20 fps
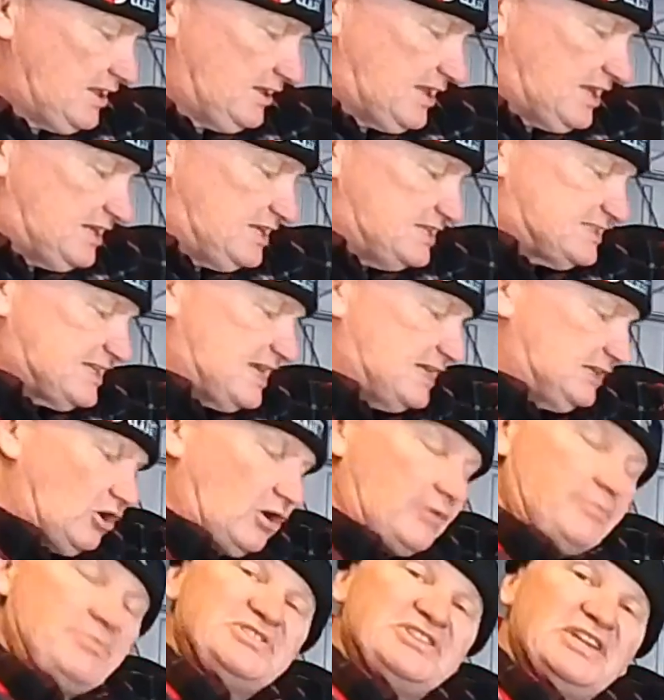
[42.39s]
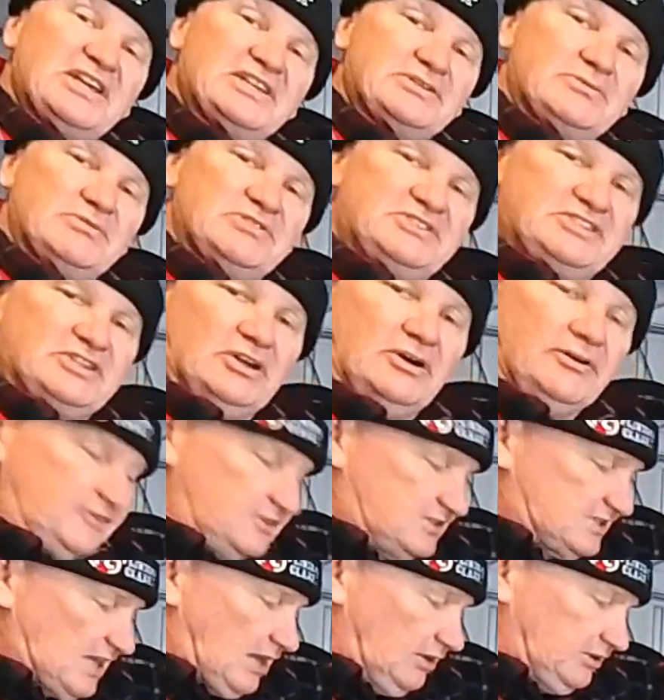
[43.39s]
Now, this headlight protector itself
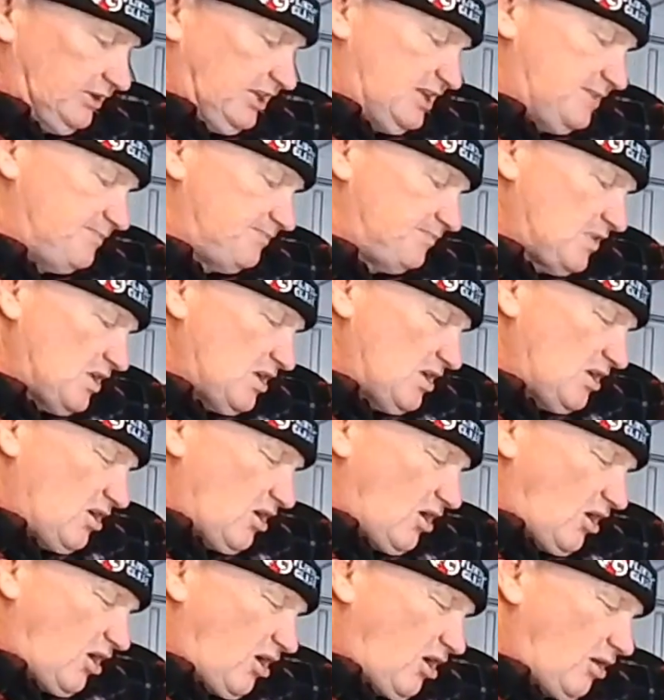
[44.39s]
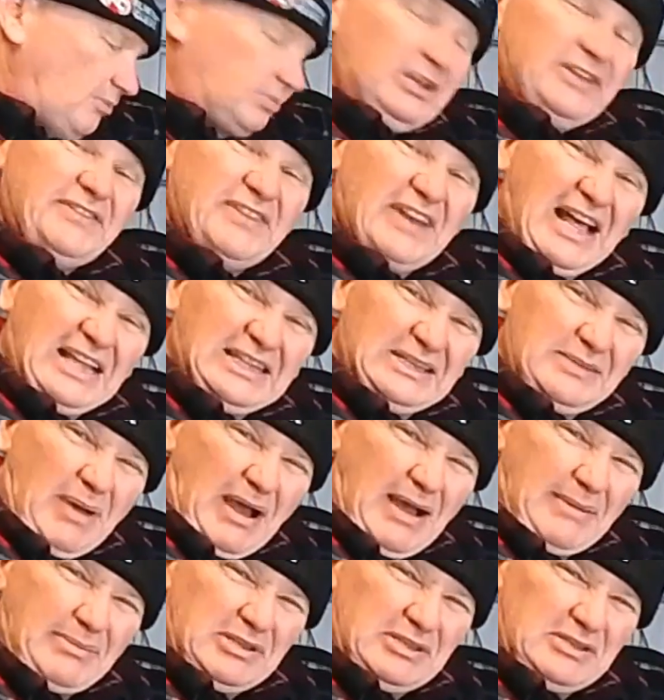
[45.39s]
is only, I believe, an
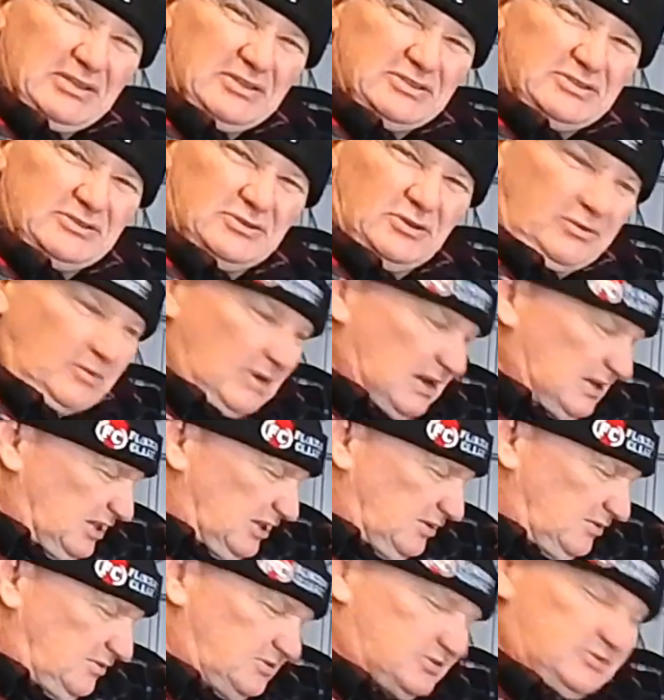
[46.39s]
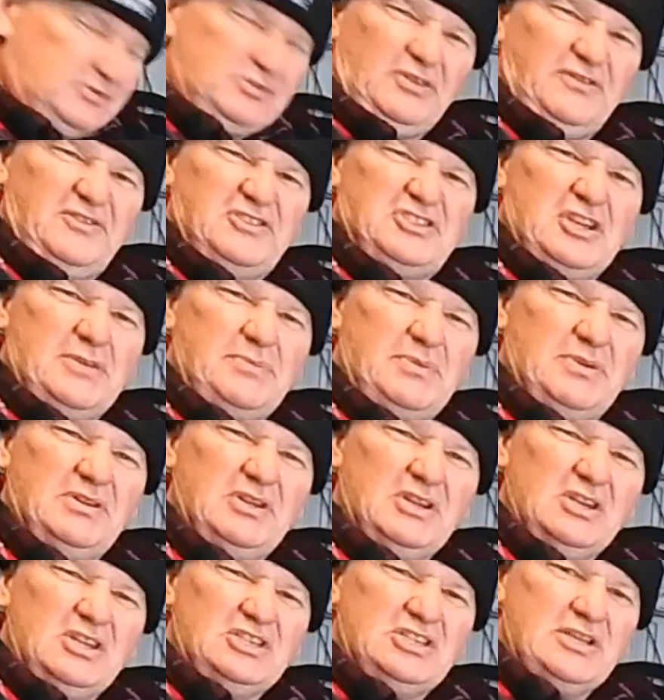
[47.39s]
Alibaba sort of one, sort of a cheaper
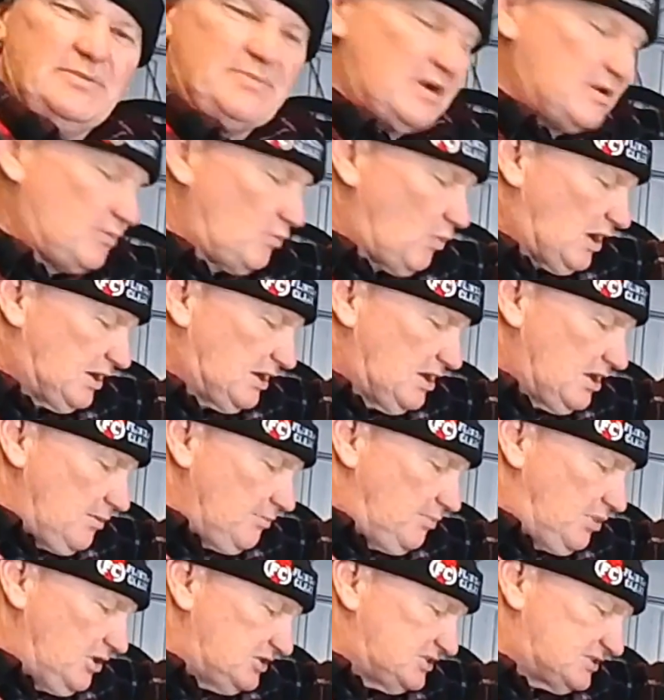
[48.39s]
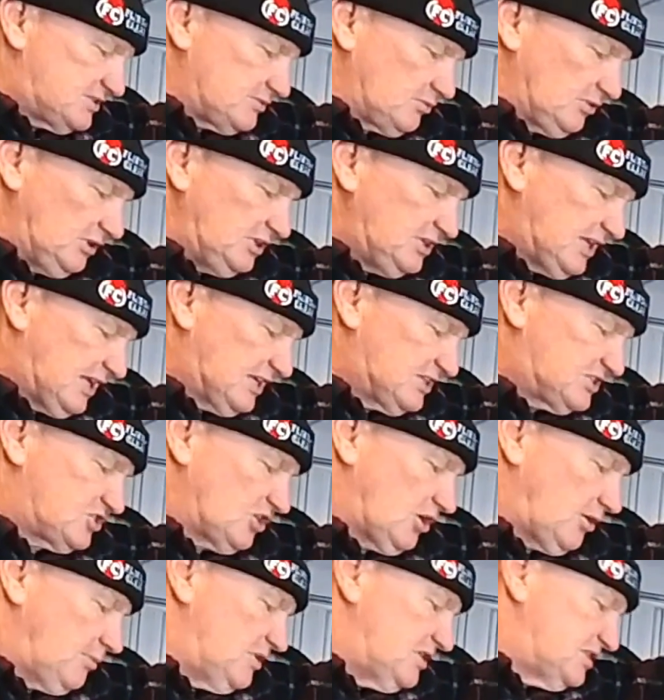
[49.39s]
red one. But it's really done its job.